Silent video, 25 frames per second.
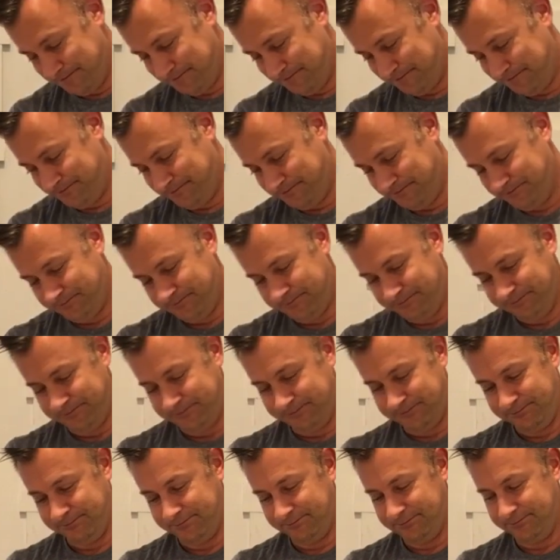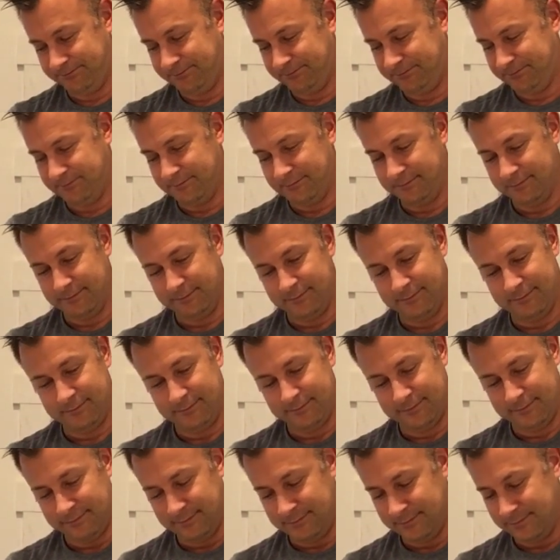
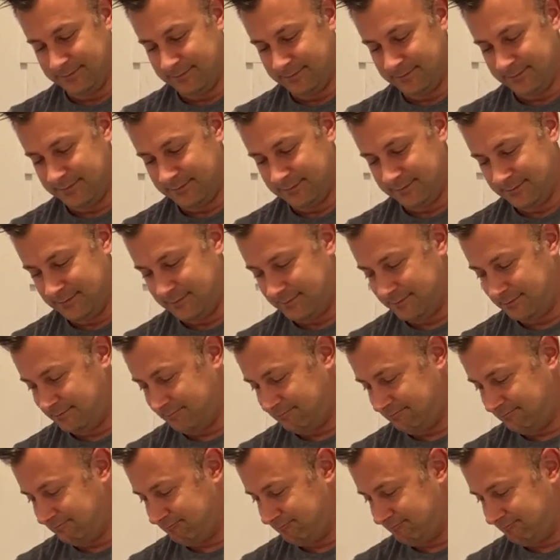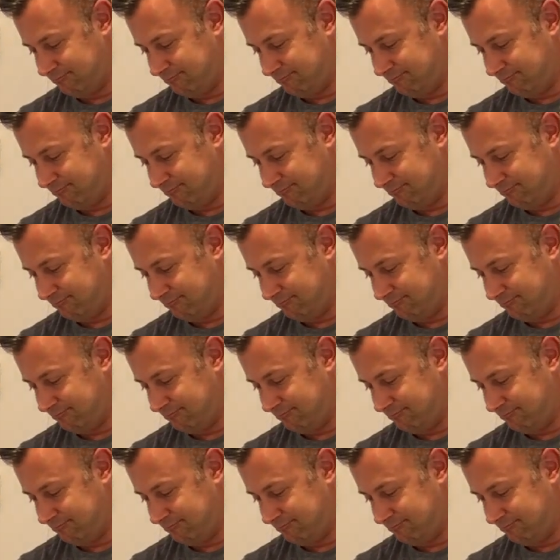Nobody speaks.